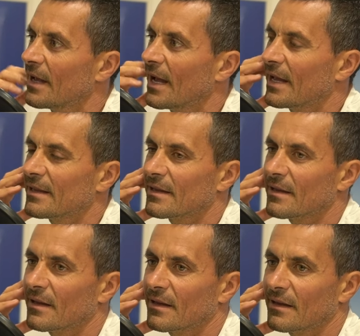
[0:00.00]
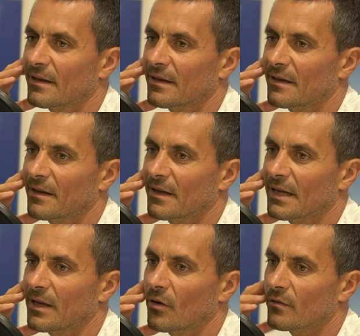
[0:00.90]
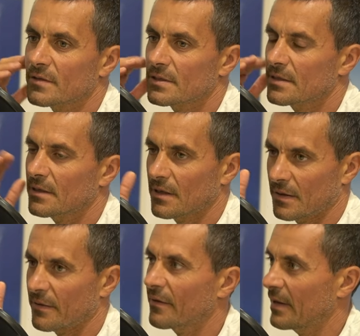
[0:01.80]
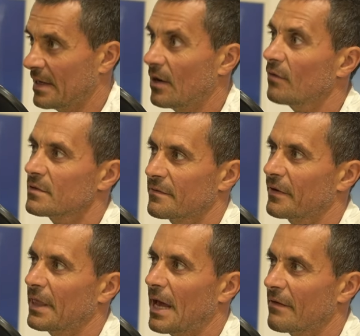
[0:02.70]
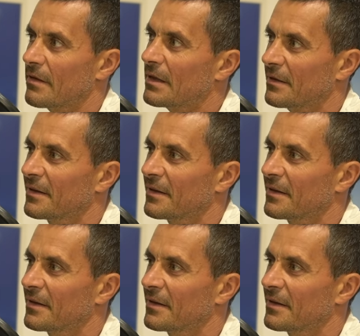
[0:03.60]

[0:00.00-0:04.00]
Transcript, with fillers: and uh, he loves uh, he loves freediving.